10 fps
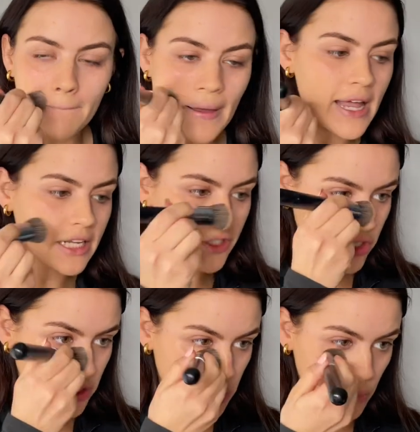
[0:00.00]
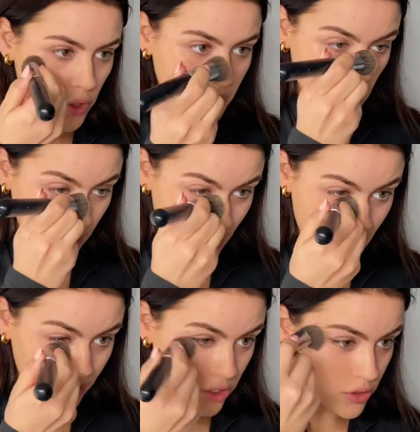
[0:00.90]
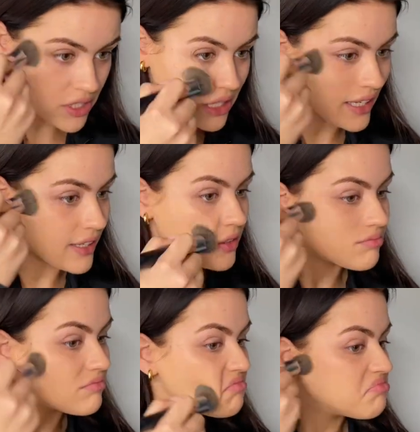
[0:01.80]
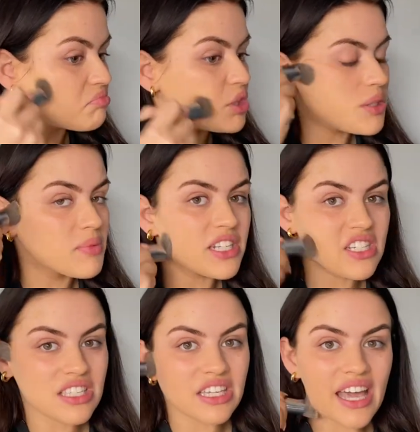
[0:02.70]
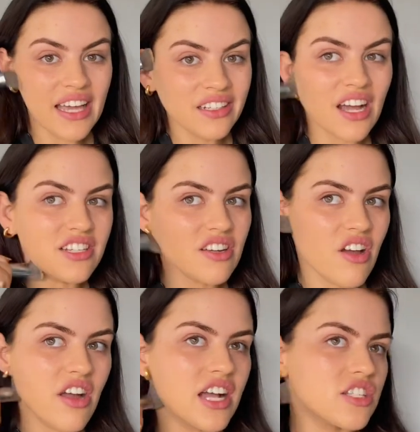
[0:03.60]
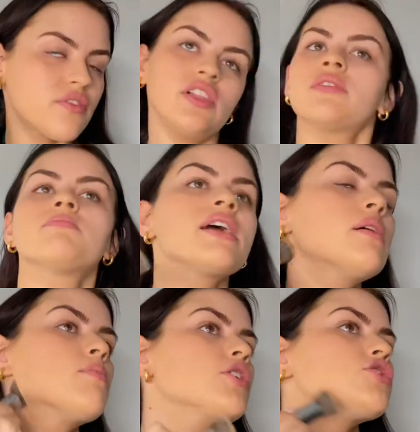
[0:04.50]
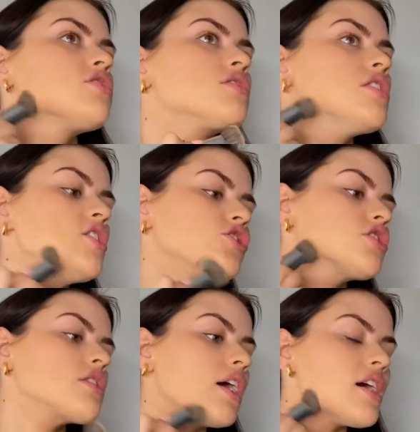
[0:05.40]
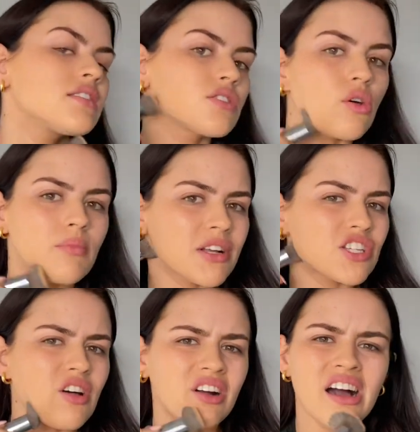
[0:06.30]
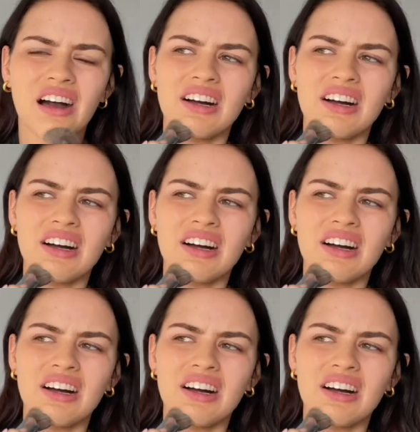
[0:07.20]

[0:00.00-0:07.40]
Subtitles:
And it just threw me off ever using beauty blenders again. I don't know. I just feel like makeup brushes just last so much longer.